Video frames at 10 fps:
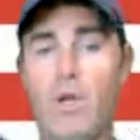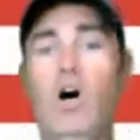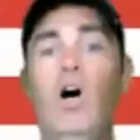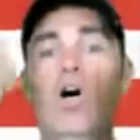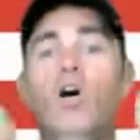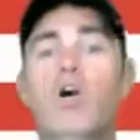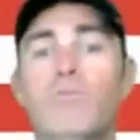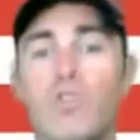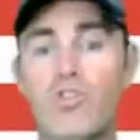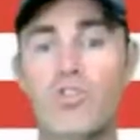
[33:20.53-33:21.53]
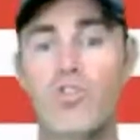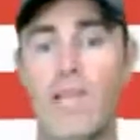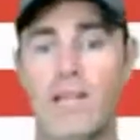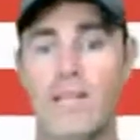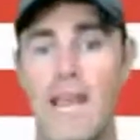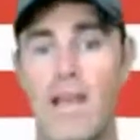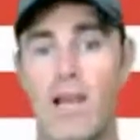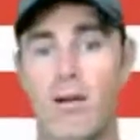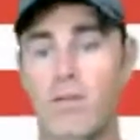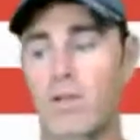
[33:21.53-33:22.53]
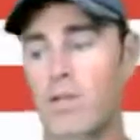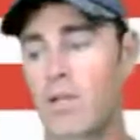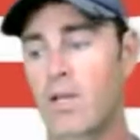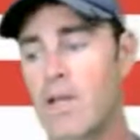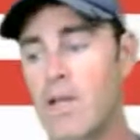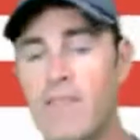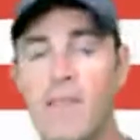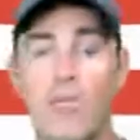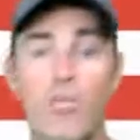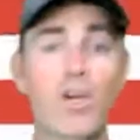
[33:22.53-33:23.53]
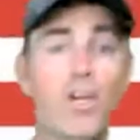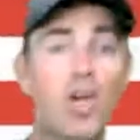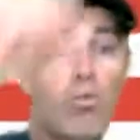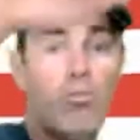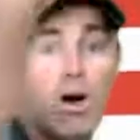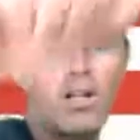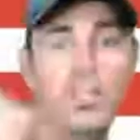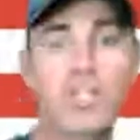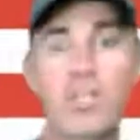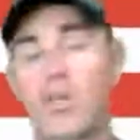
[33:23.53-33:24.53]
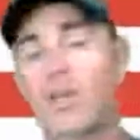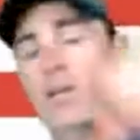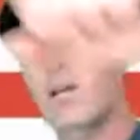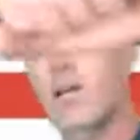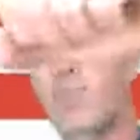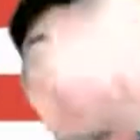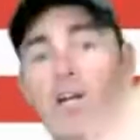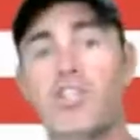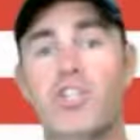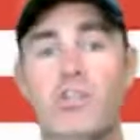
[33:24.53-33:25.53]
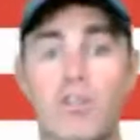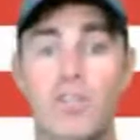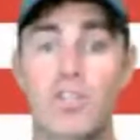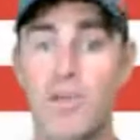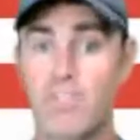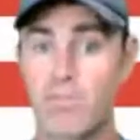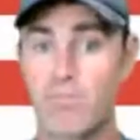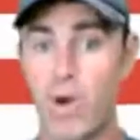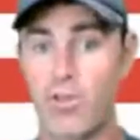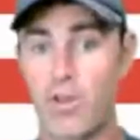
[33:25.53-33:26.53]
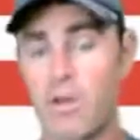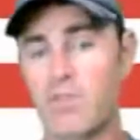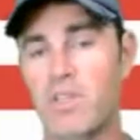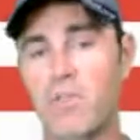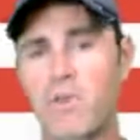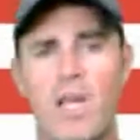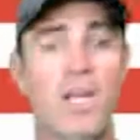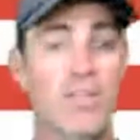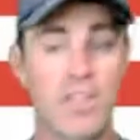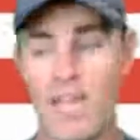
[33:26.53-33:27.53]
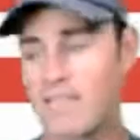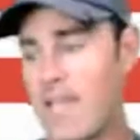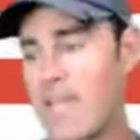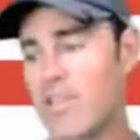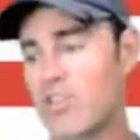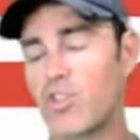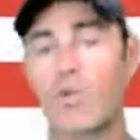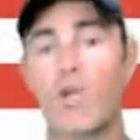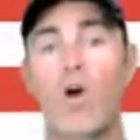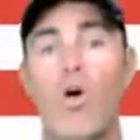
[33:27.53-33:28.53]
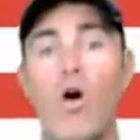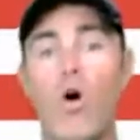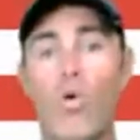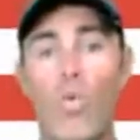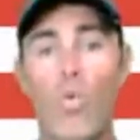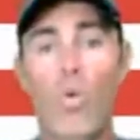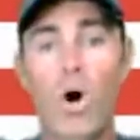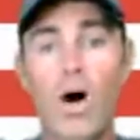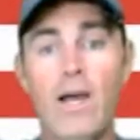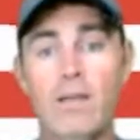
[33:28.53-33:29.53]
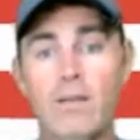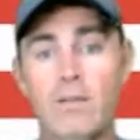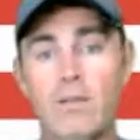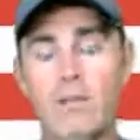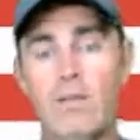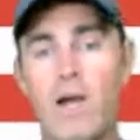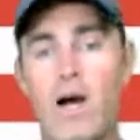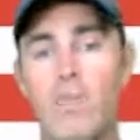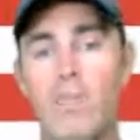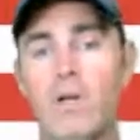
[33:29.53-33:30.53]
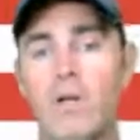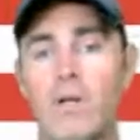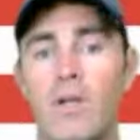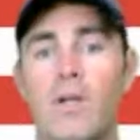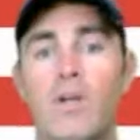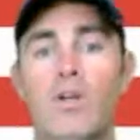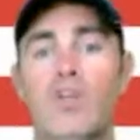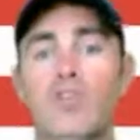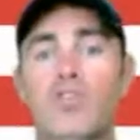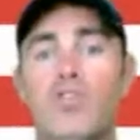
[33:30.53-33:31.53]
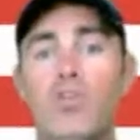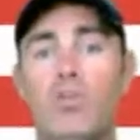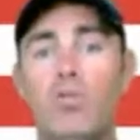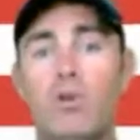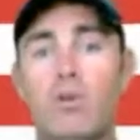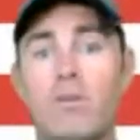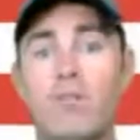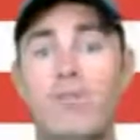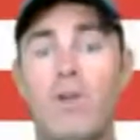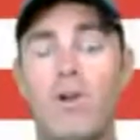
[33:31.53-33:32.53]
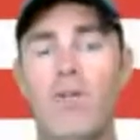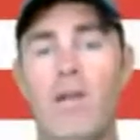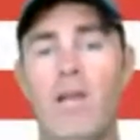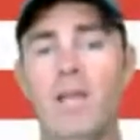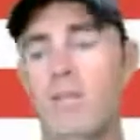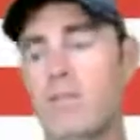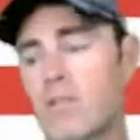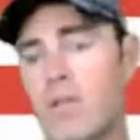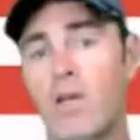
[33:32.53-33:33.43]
arms straight down. And then we're going to go punch and punch. So it's both arms independently. So that's 8. So we go 1 up, 2 front raise,